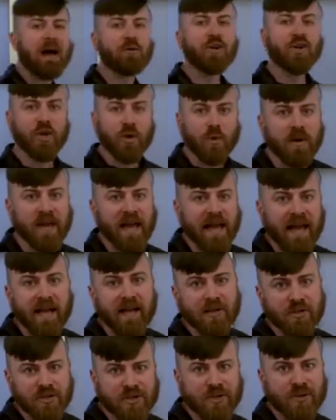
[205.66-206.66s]
you
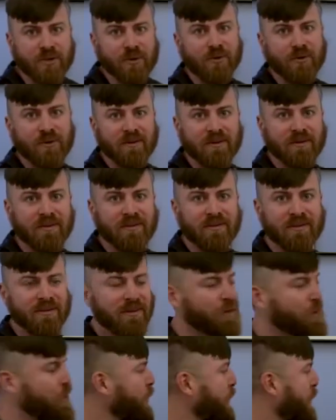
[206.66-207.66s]
can too,
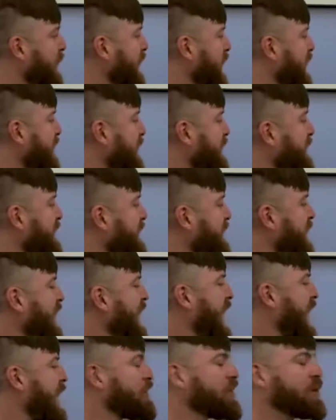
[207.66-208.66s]
okay?
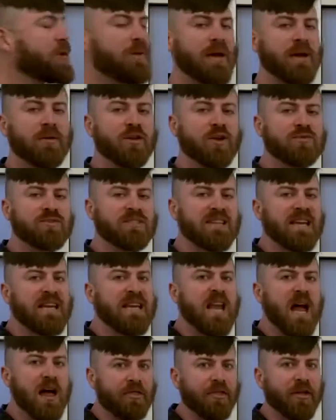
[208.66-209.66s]
How you, using
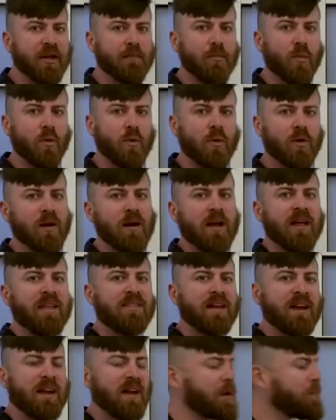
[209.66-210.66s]
nothing more
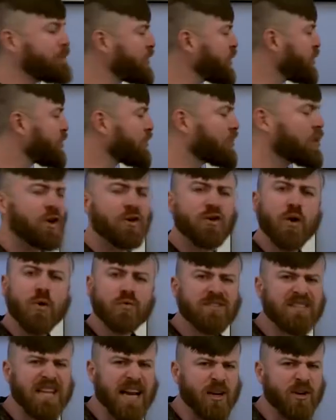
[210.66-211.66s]
than a computer, no
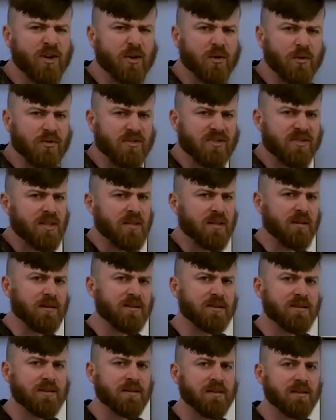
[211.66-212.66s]
technical
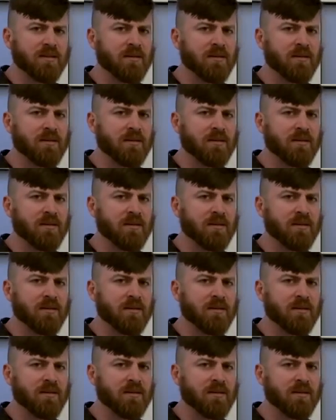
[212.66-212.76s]
skills.